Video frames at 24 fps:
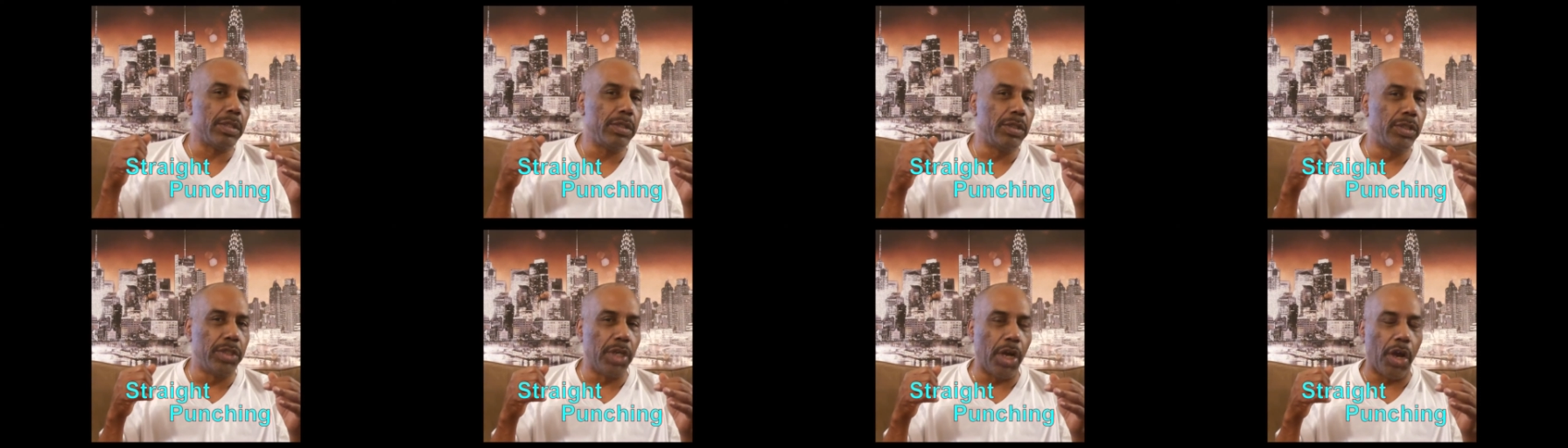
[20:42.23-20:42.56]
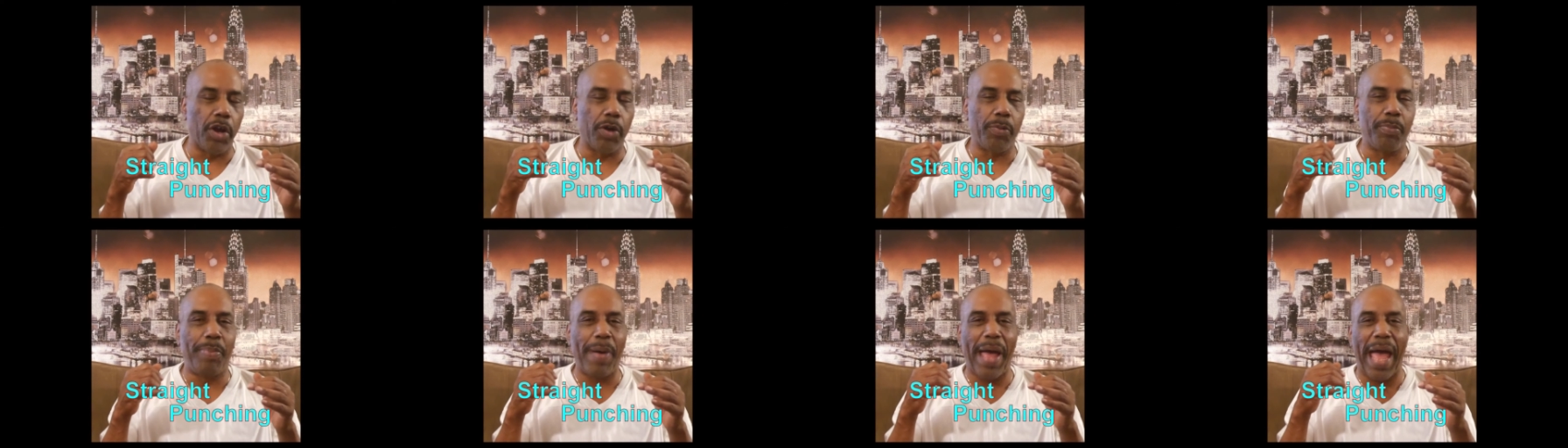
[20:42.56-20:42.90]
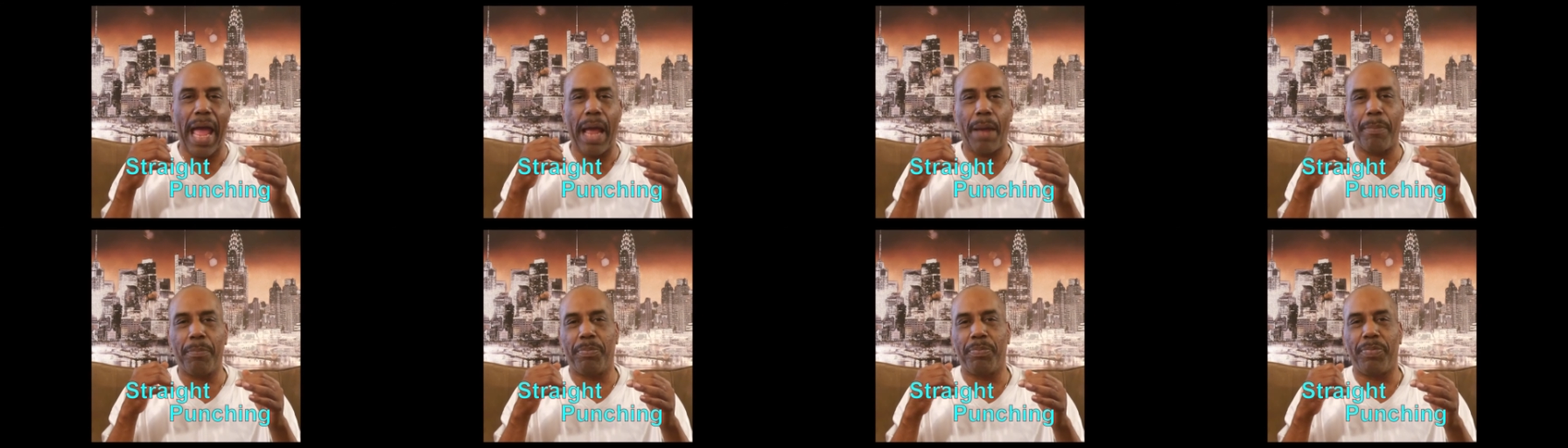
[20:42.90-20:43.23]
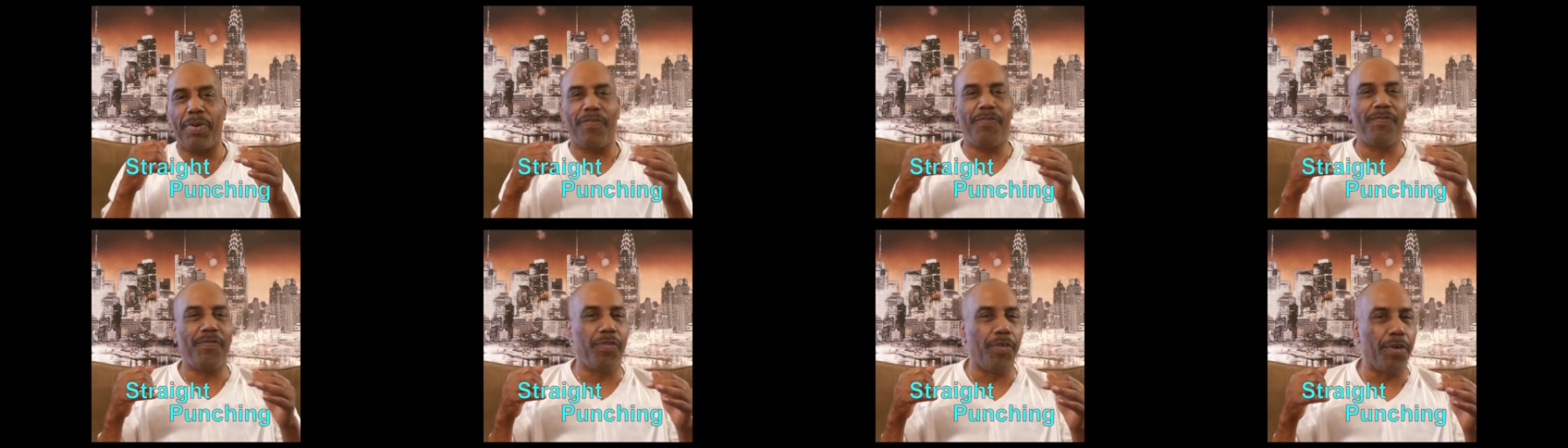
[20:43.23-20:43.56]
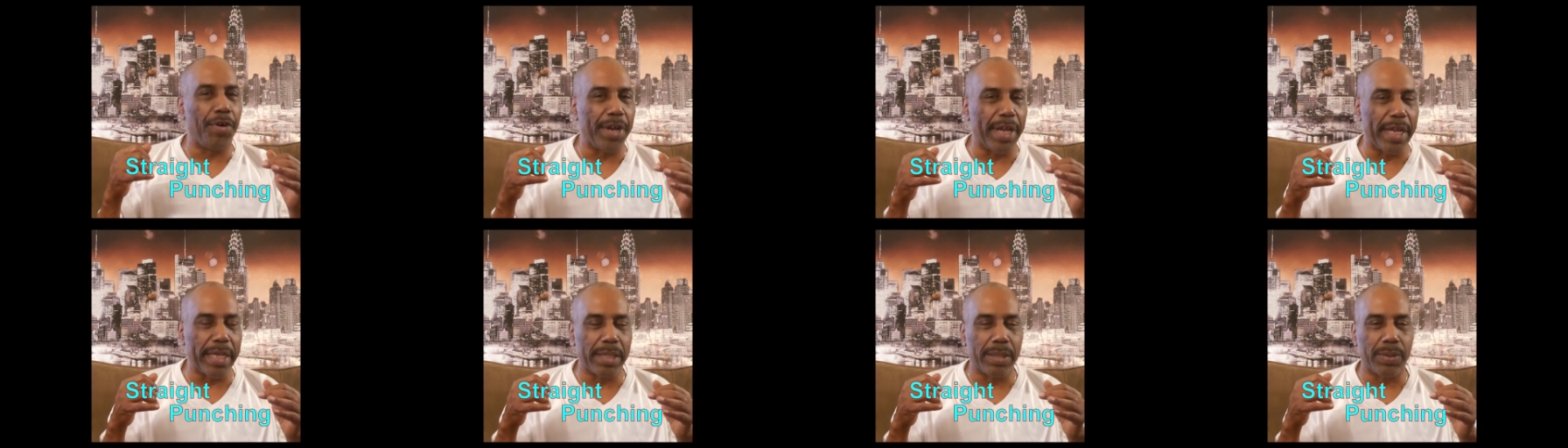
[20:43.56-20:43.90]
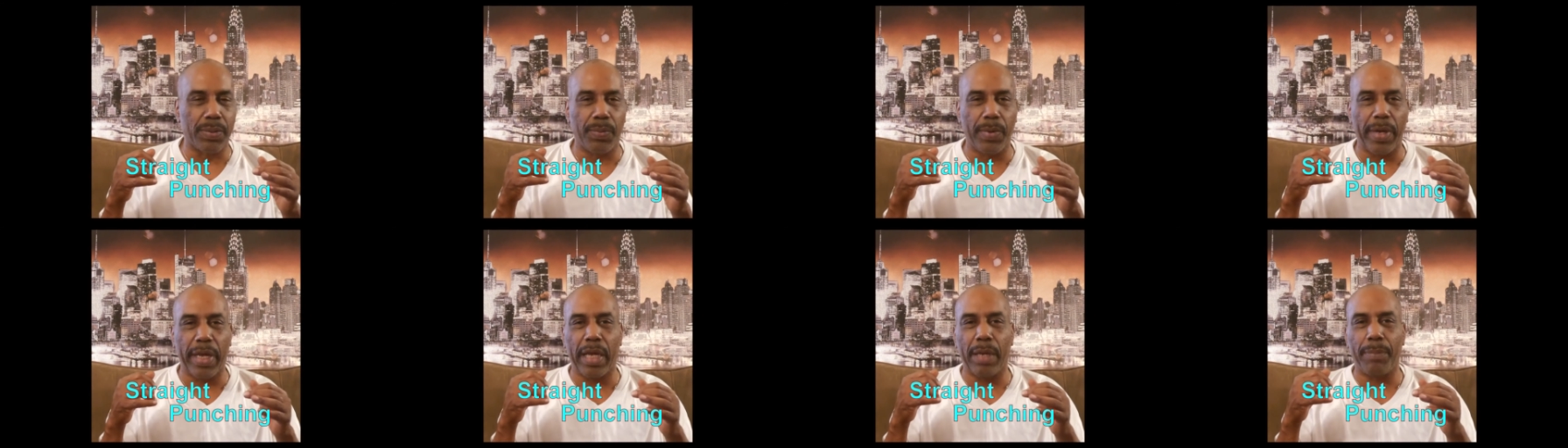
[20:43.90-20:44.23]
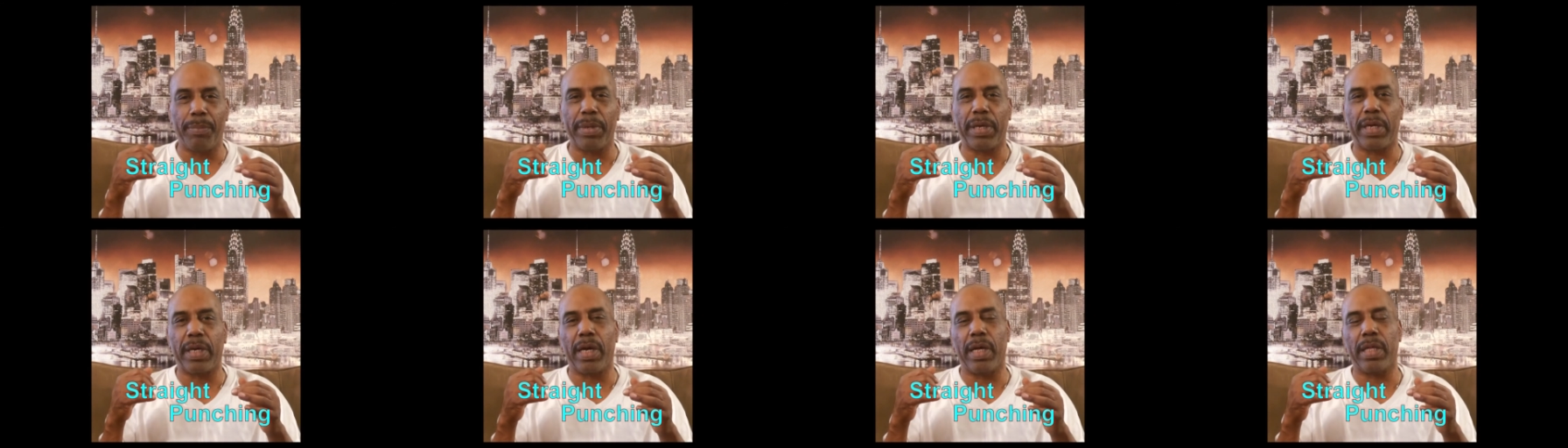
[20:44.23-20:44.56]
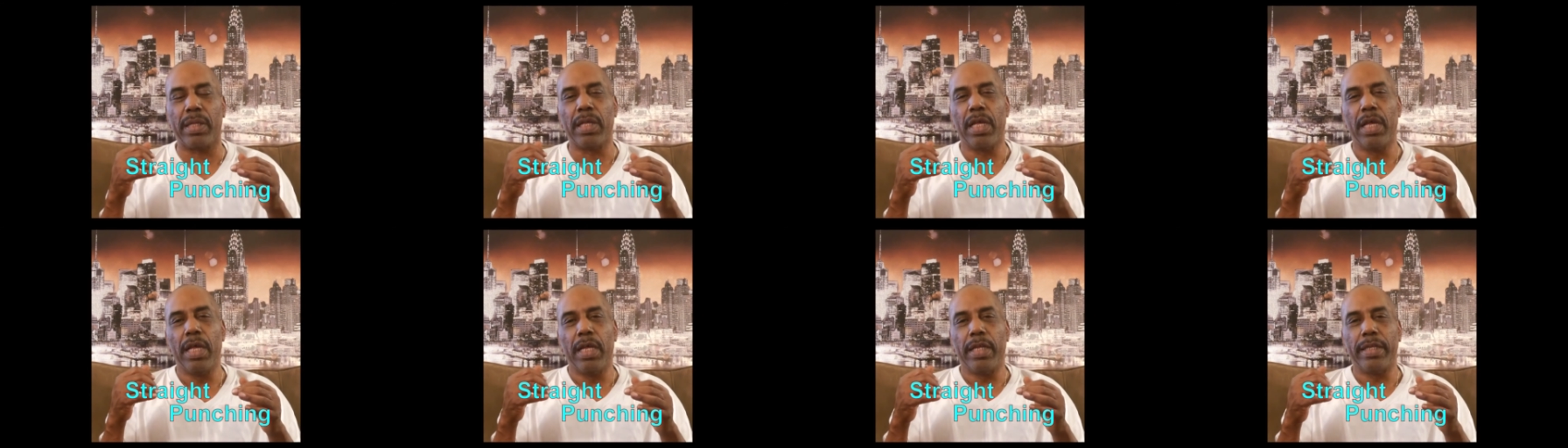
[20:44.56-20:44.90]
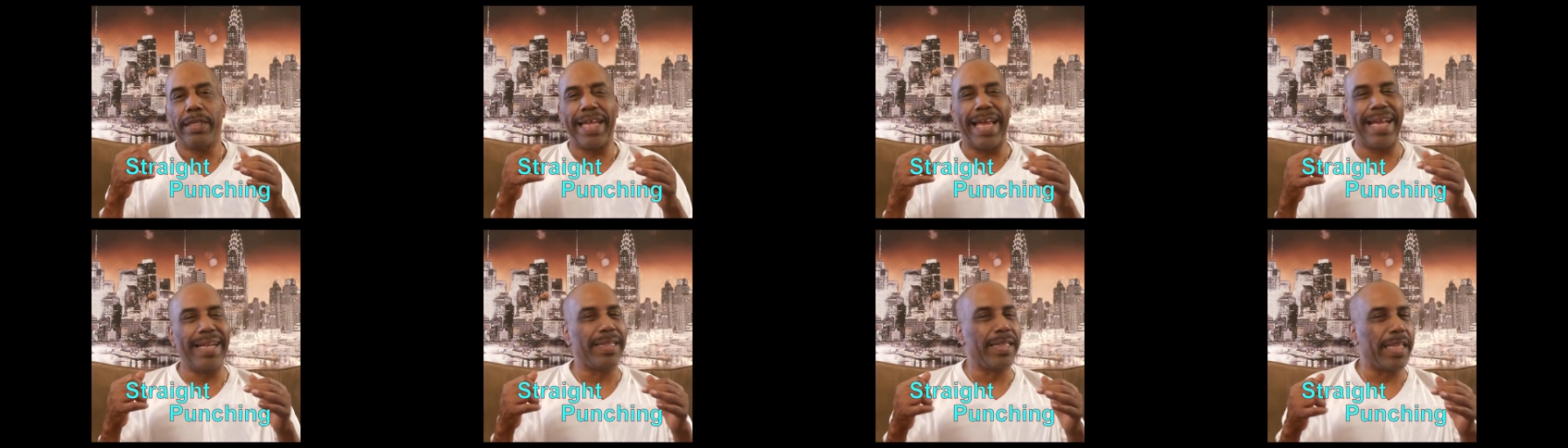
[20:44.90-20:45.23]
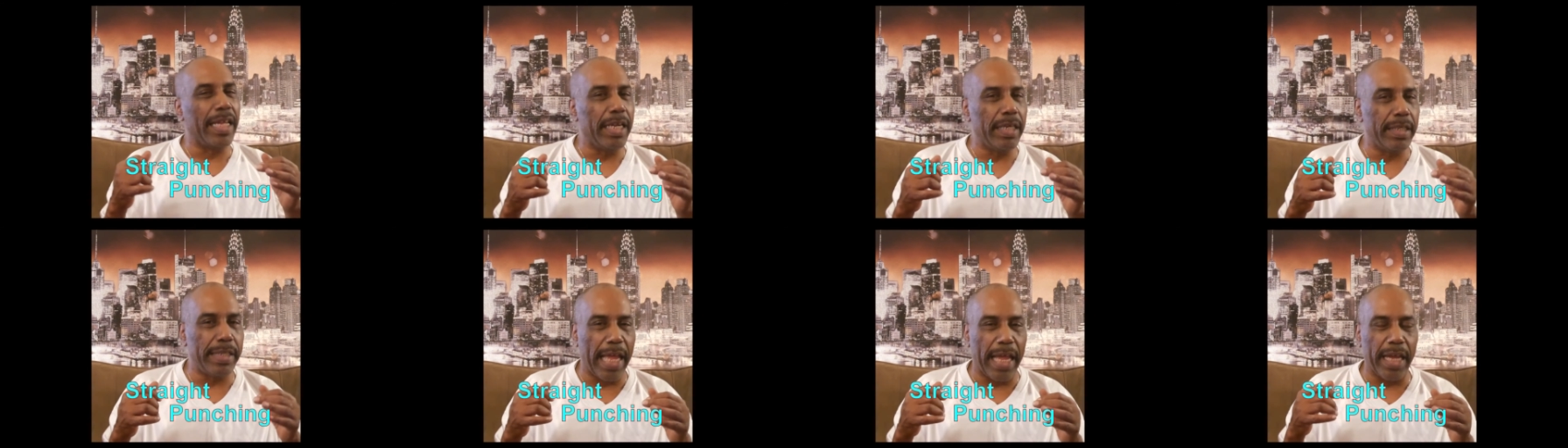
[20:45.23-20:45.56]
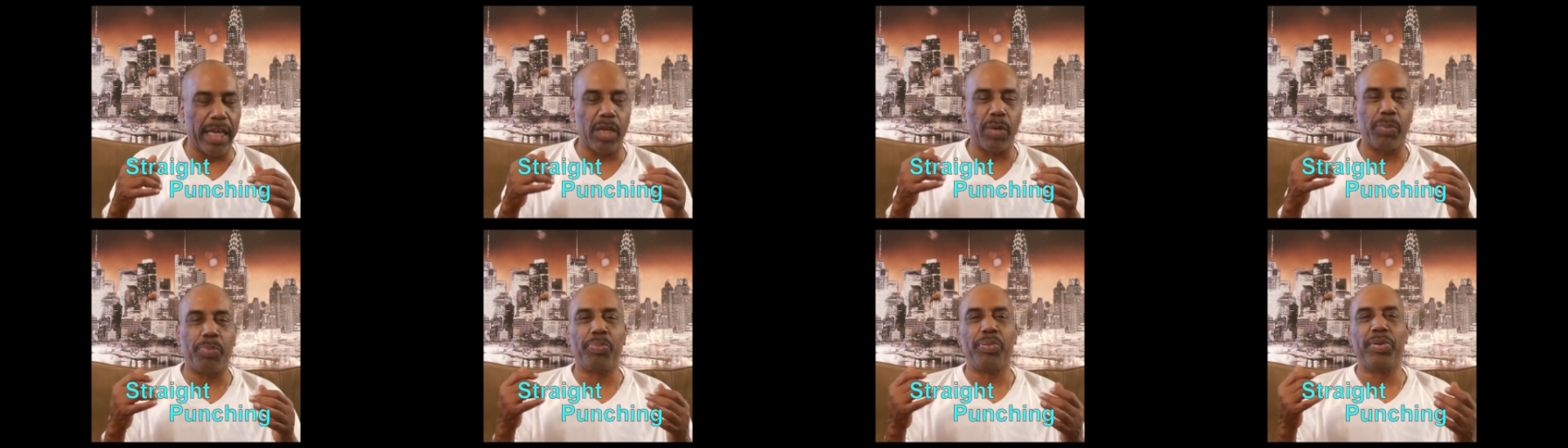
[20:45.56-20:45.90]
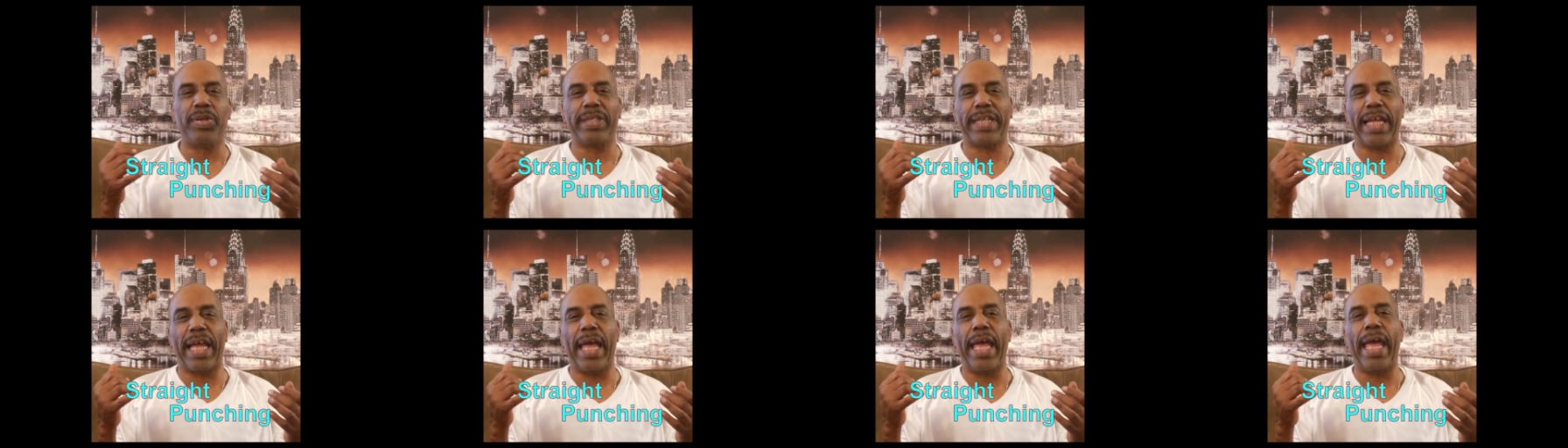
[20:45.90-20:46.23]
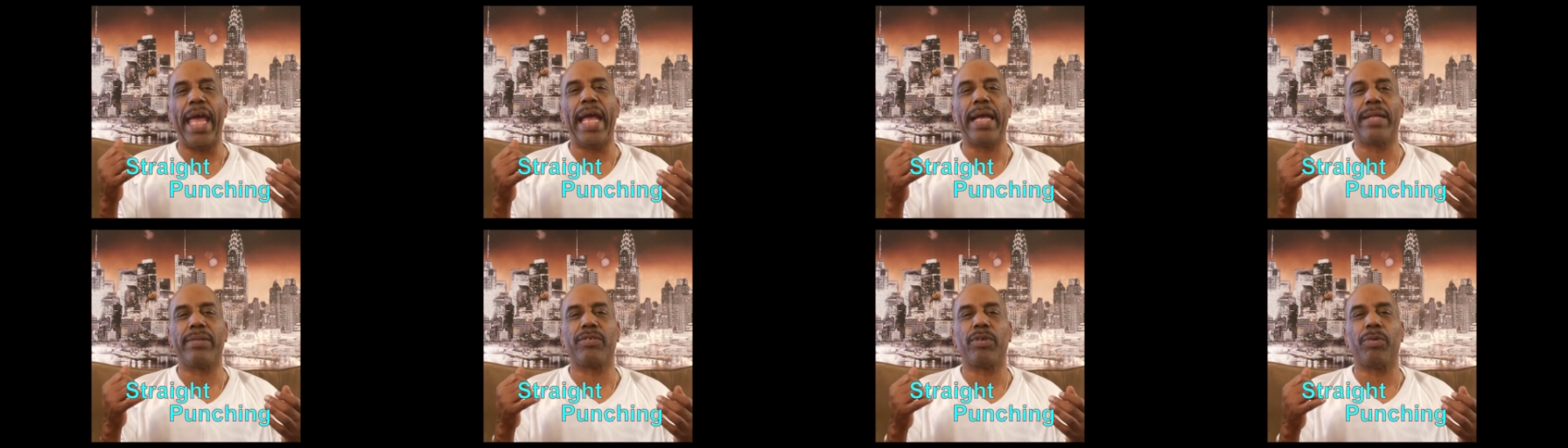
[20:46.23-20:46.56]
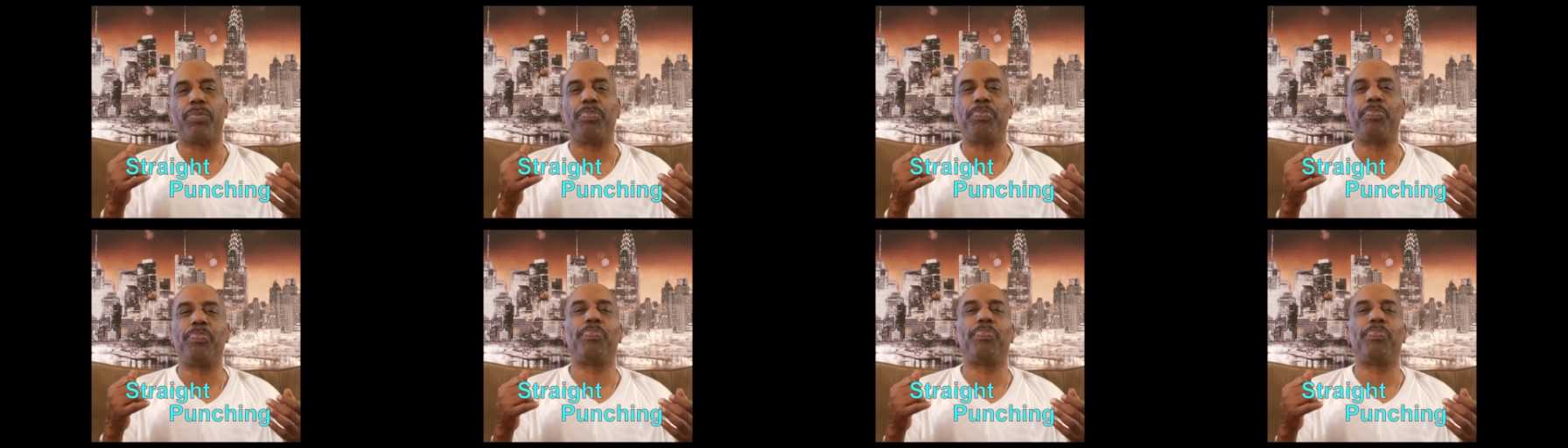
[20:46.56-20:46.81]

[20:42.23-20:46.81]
jerk back before they swing because they think they can put that extra